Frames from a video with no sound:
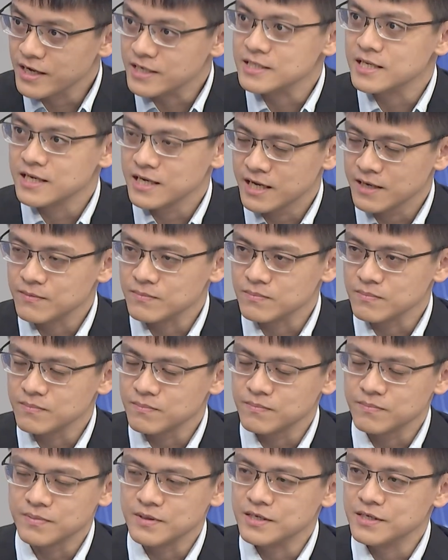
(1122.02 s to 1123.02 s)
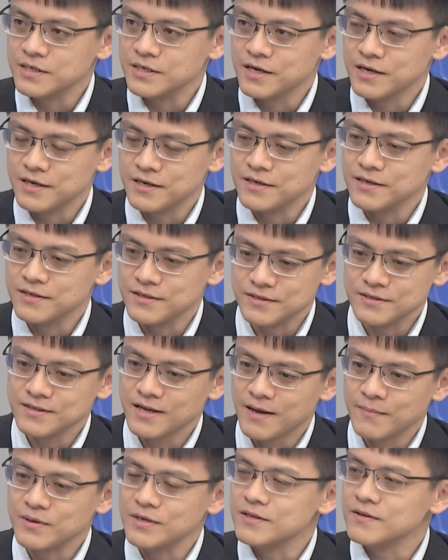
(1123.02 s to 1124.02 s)
and they can be,
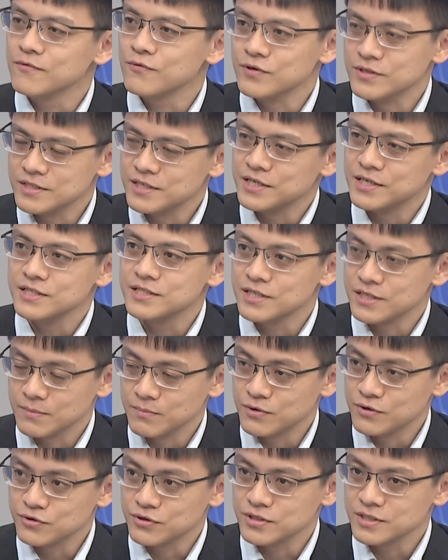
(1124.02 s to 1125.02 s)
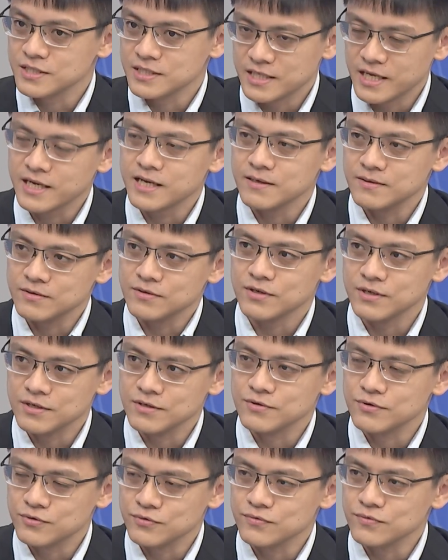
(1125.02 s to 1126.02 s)
when there's an emergency, they can
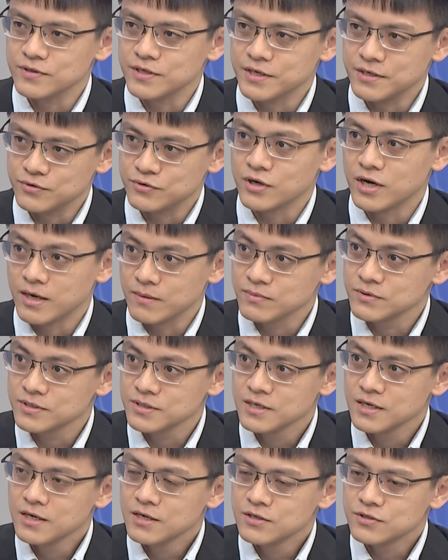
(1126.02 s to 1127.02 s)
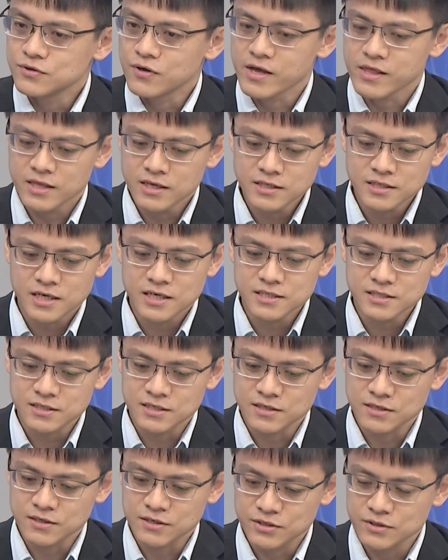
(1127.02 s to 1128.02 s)
do their jobs. So I think there's
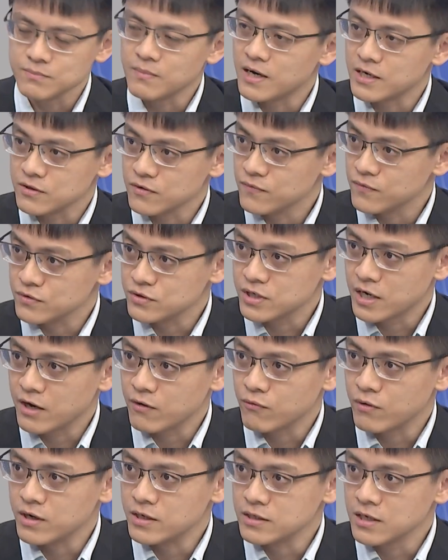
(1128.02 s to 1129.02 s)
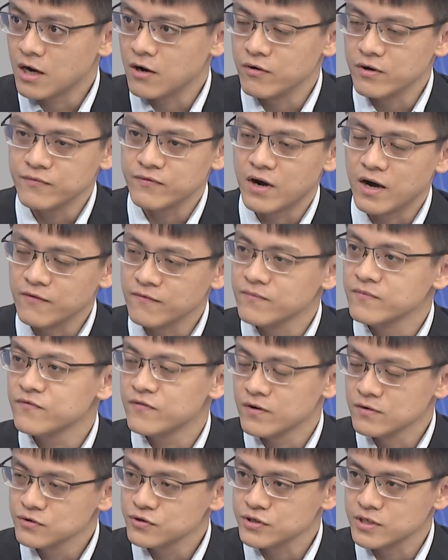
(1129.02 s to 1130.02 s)
a good model for Taiwan. However,
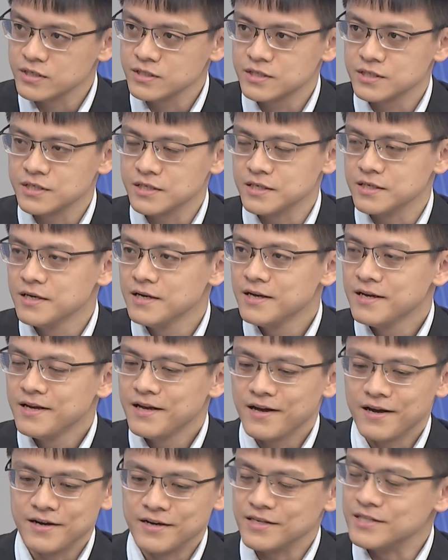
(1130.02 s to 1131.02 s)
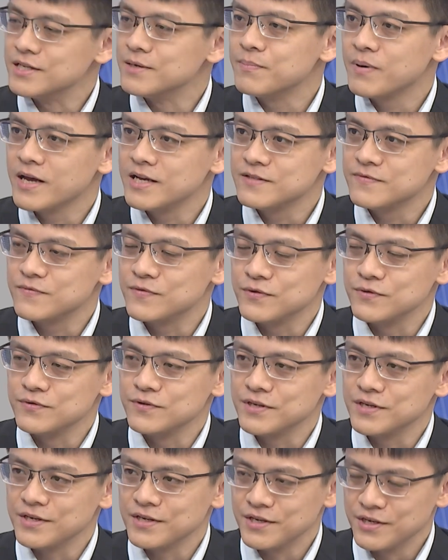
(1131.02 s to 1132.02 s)
unfortunately, in the past few
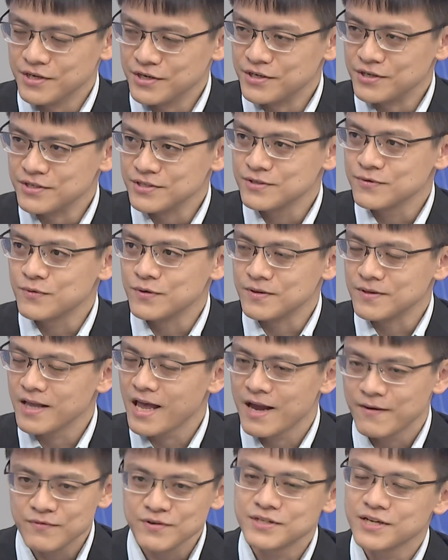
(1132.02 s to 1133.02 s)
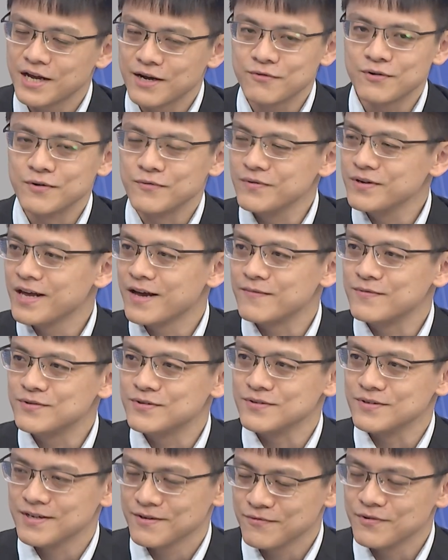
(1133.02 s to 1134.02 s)
years, every time
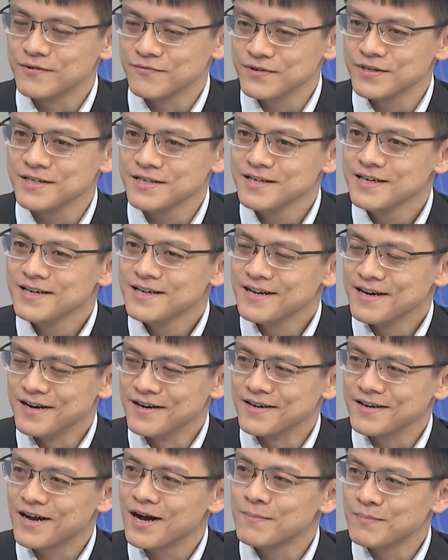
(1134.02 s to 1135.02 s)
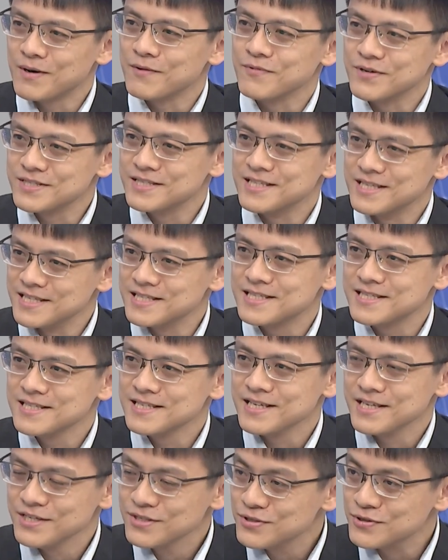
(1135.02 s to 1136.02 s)
when we come up with these
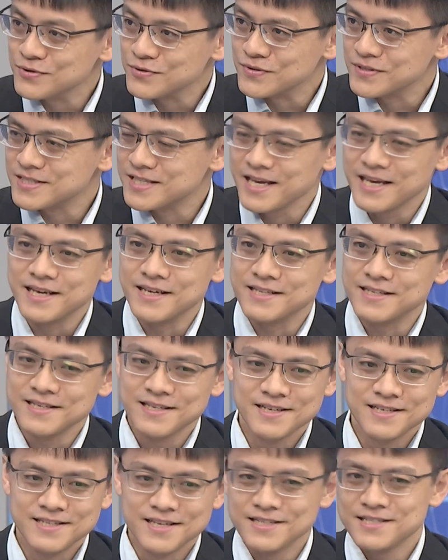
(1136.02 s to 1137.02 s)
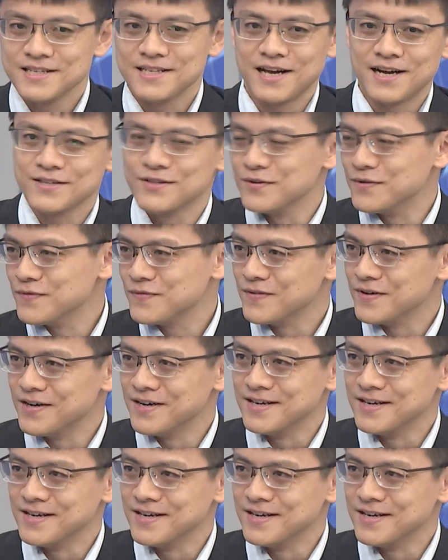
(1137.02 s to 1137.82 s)
issues, then there's a lot of